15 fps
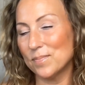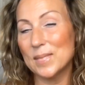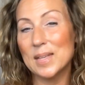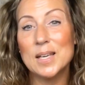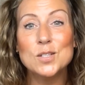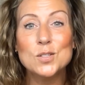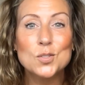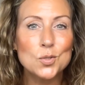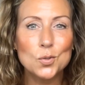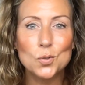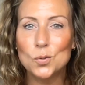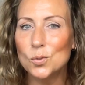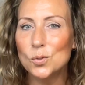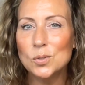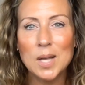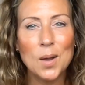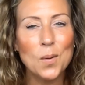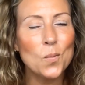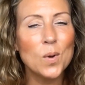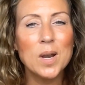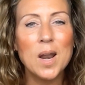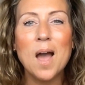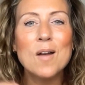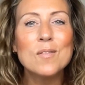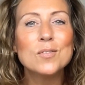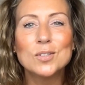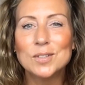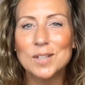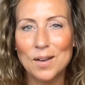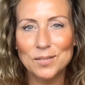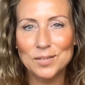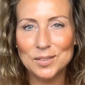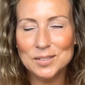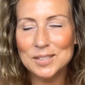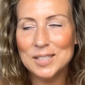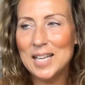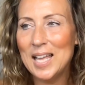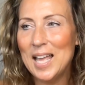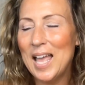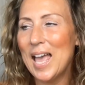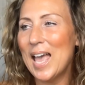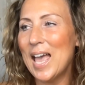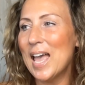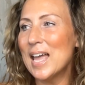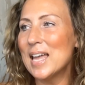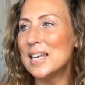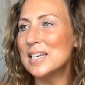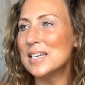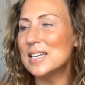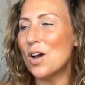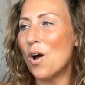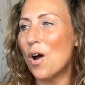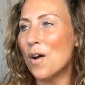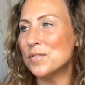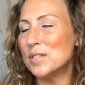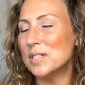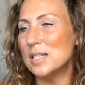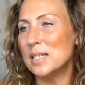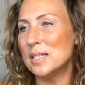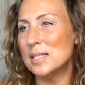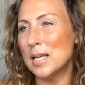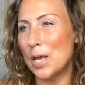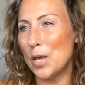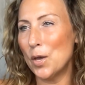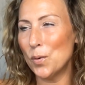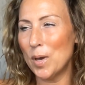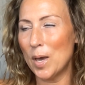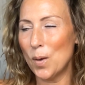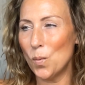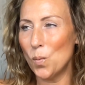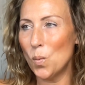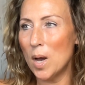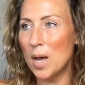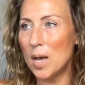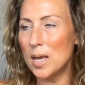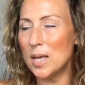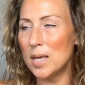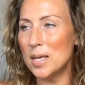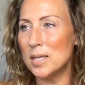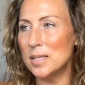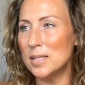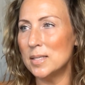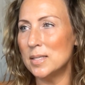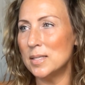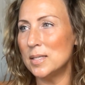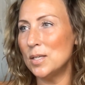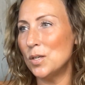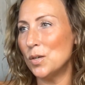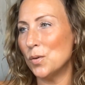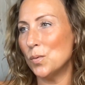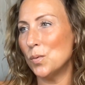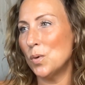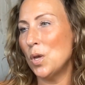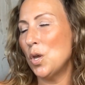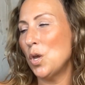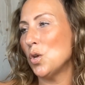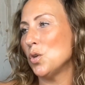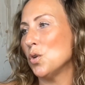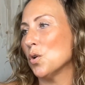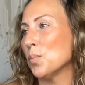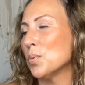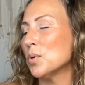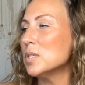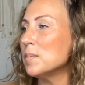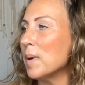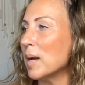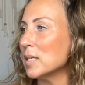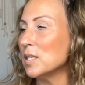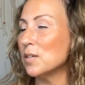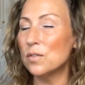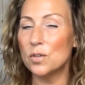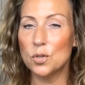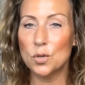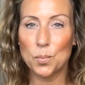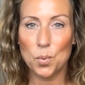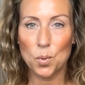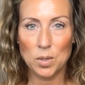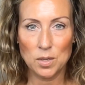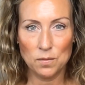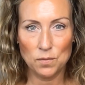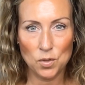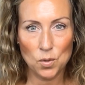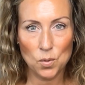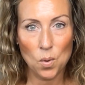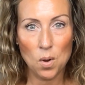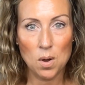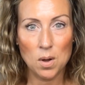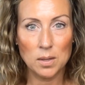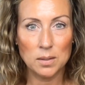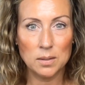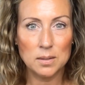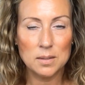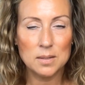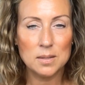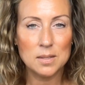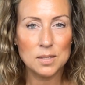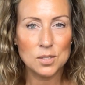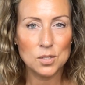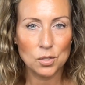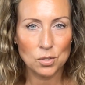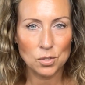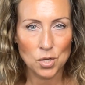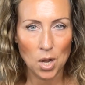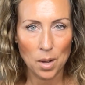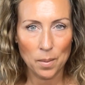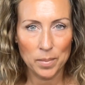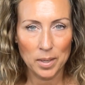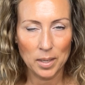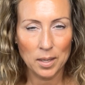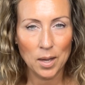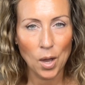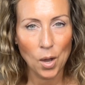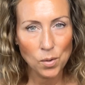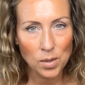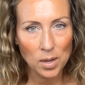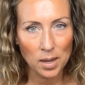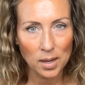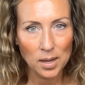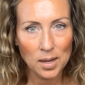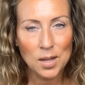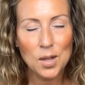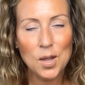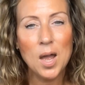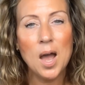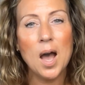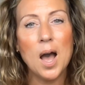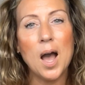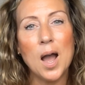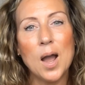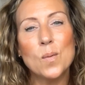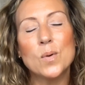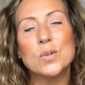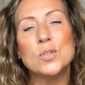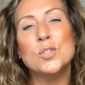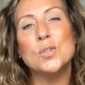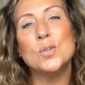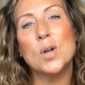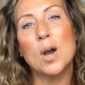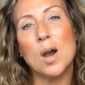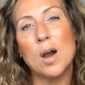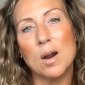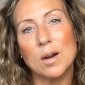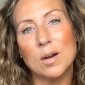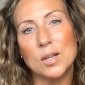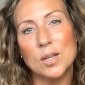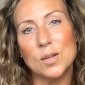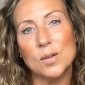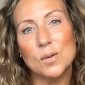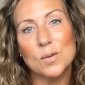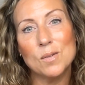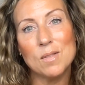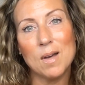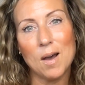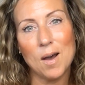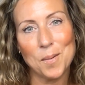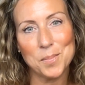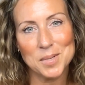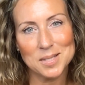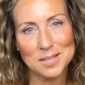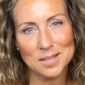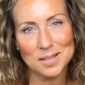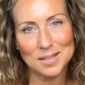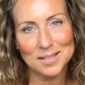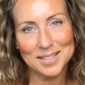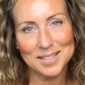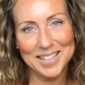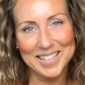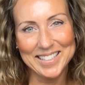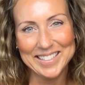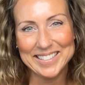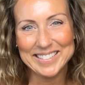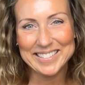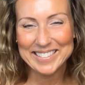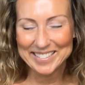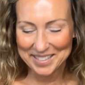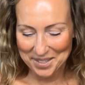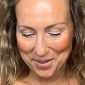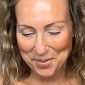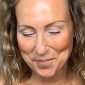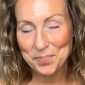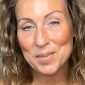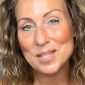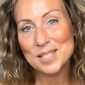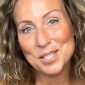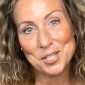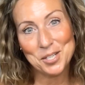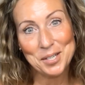in school at whatever level? And often they'd say, okay, what is, you know, your perspective or your point of view on this certain topic? Okay, I want you to argue the opposite. It's